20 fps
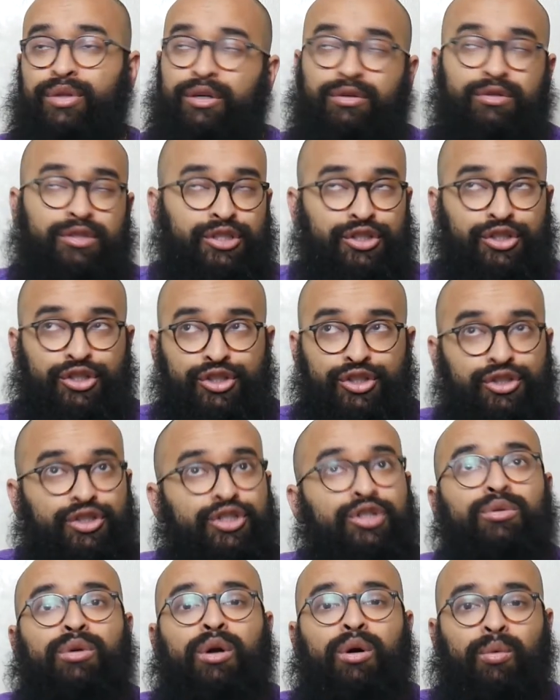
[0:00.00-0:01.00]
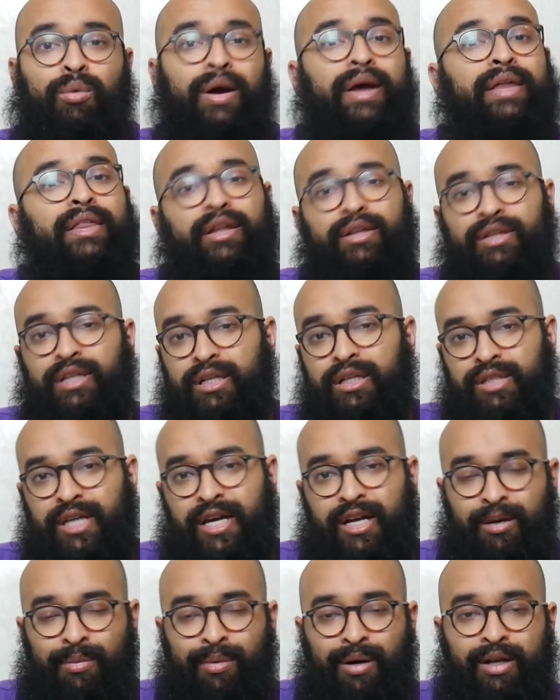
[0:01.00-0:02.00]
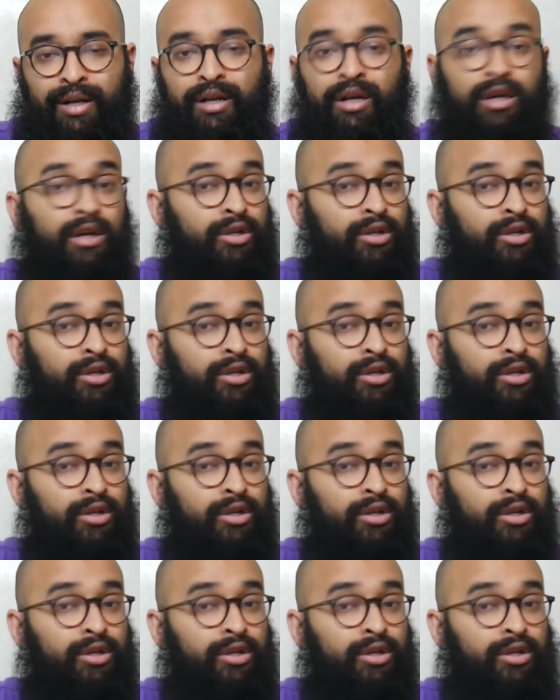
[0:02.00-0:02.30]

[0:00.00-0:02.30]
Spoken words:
There is zero way that they'll take them on.